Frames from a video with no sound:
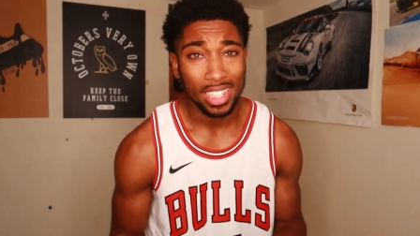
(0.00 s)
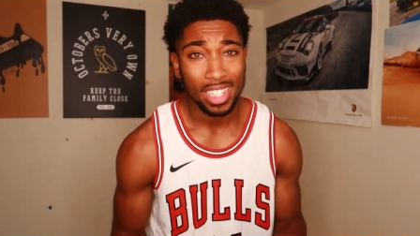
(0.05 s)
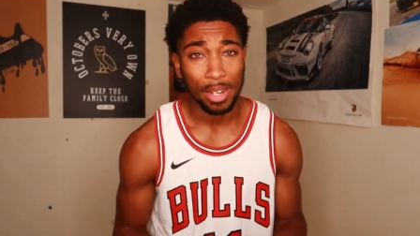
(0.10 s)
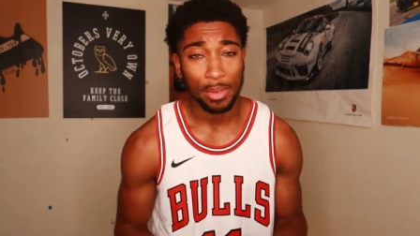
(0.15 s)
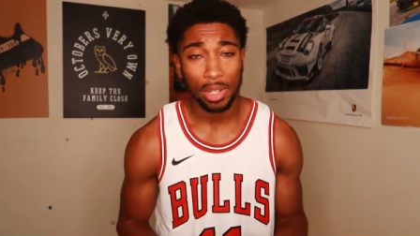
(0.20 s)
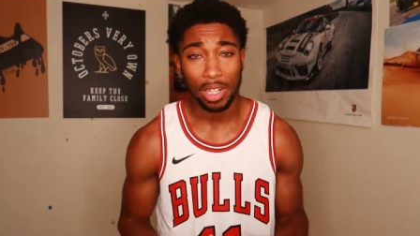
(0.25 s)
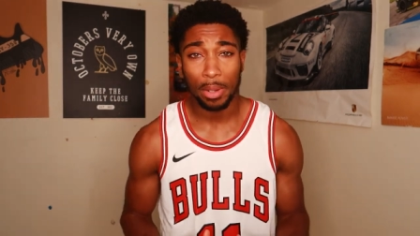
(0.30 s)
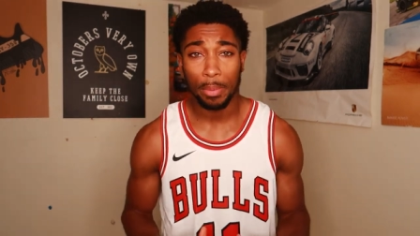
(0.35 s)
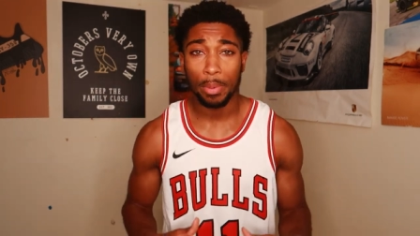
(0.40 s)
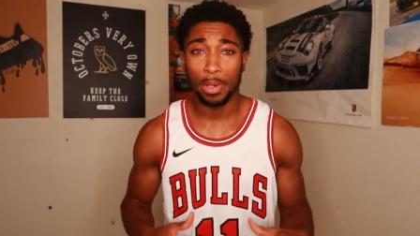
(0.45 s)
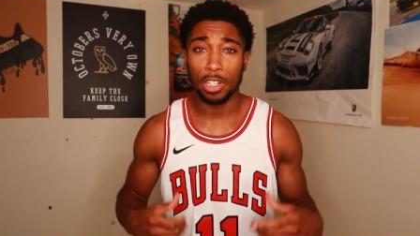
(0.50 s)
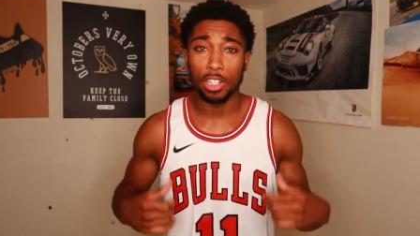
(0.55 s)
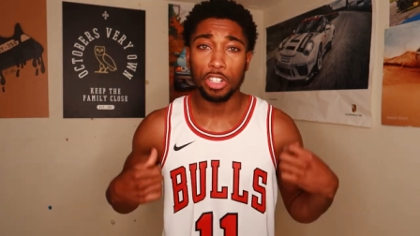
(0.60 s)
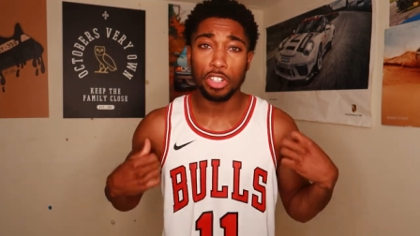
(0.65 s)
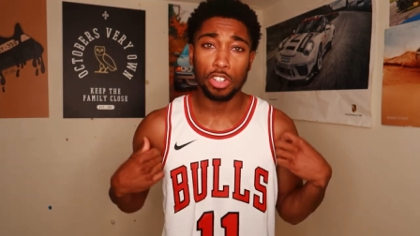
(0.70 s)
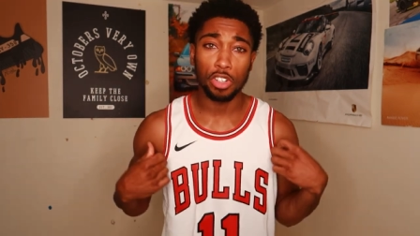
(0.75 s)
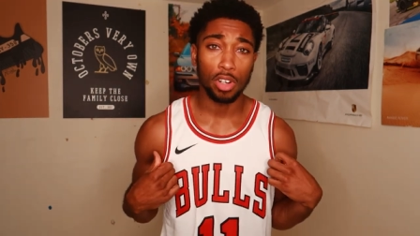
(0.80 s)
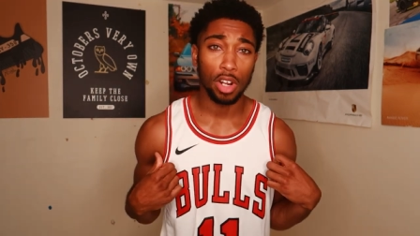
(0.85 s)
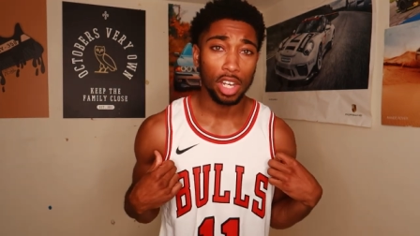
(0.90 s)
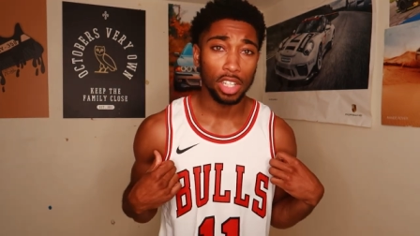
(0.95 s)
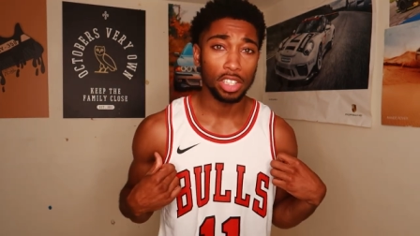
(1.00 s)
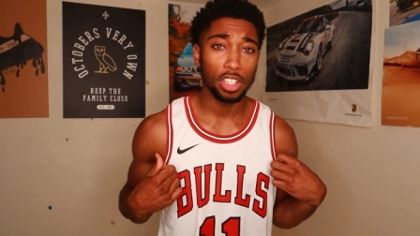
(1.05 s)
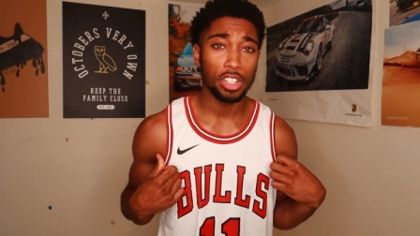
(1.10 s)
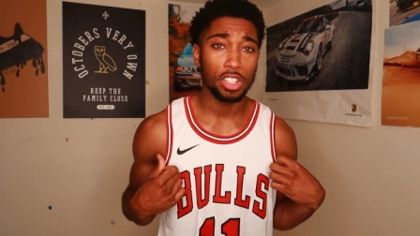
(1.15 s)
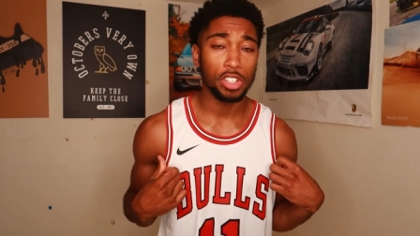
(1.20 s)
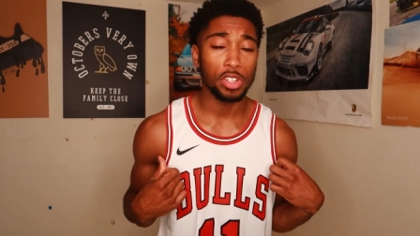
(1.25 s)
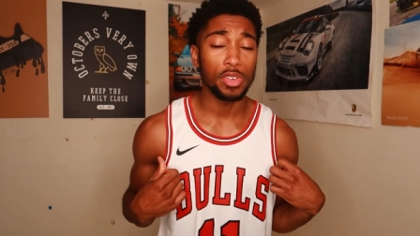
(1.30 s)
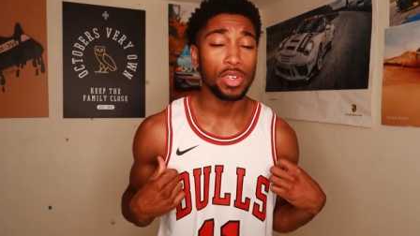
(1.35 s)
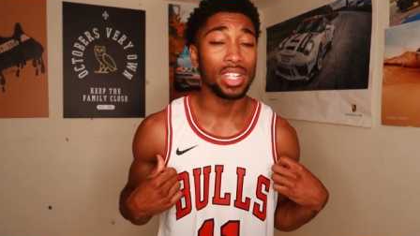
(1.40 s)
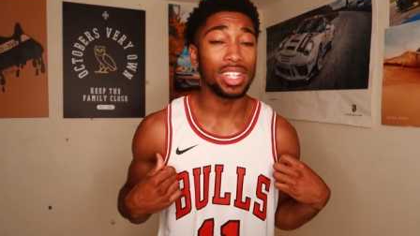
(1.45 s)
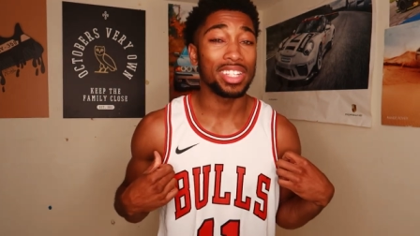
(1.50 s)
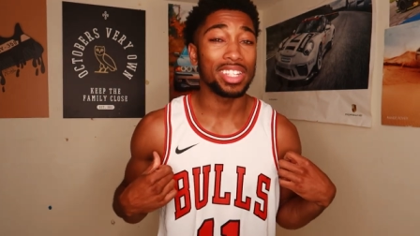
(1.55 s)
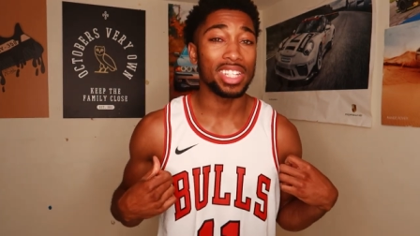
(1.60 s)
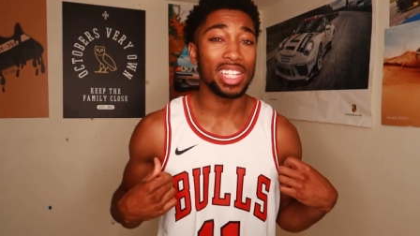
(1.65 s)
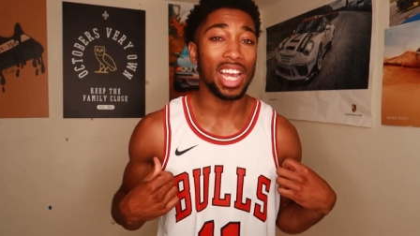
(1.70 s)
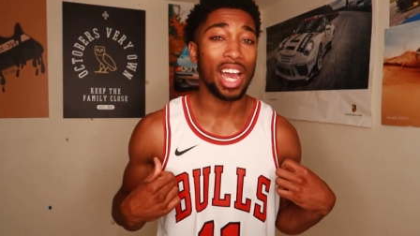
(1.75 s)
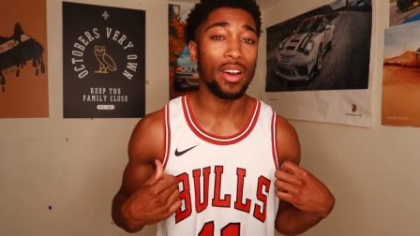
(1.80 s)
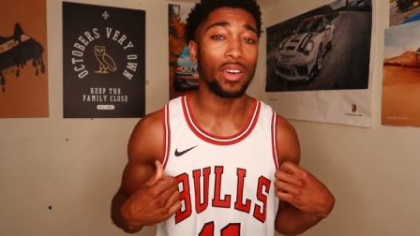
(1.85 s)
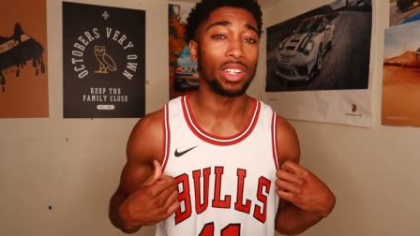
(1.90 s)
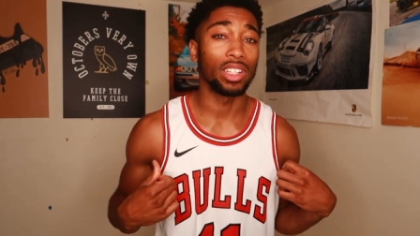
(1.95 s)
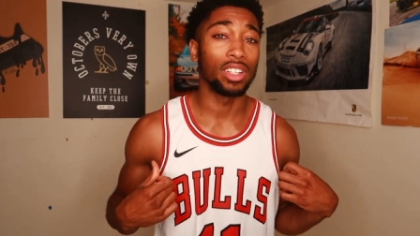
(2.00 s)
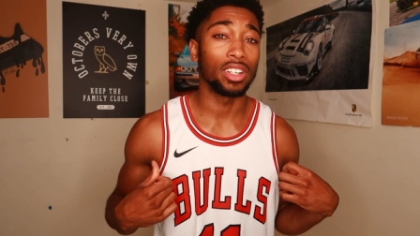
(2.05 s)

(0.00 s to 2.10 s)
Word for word: because I'm gonna put a shirt under so you can see how it